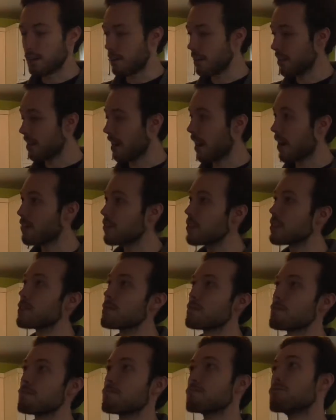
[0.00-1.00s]
There you have
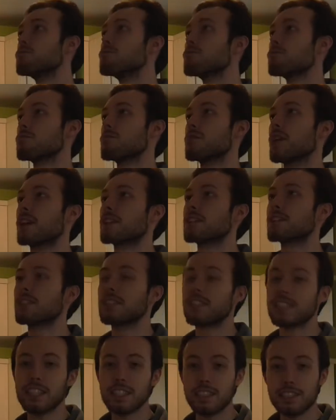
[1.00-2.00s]
it. Nice
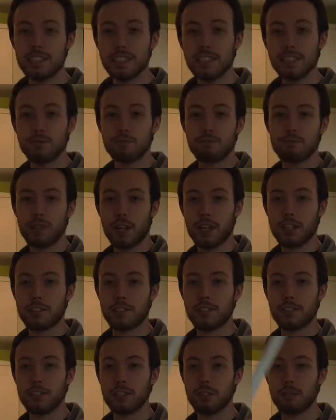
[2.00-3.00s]
and easy,
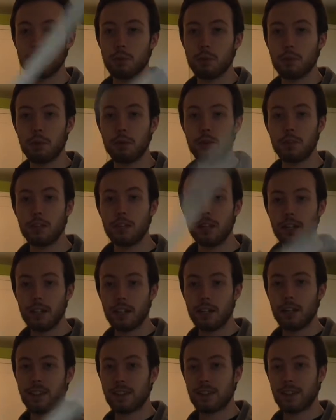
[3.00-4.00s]
nice and simple,
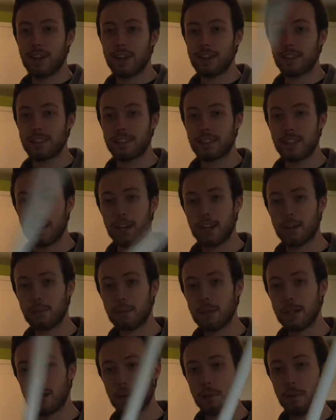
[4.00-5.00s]
90
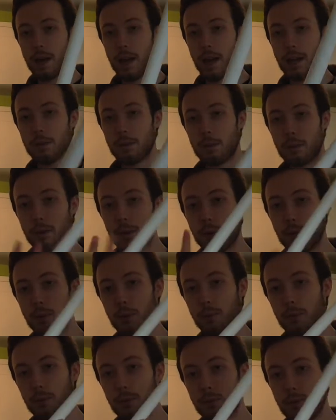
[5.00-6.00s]
centimeter pipe,
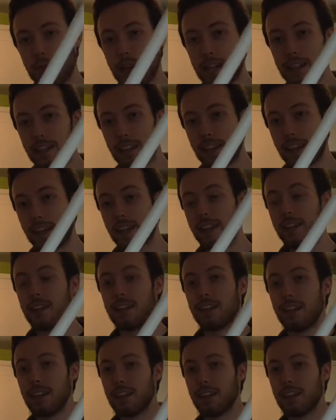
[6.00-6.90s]
right there.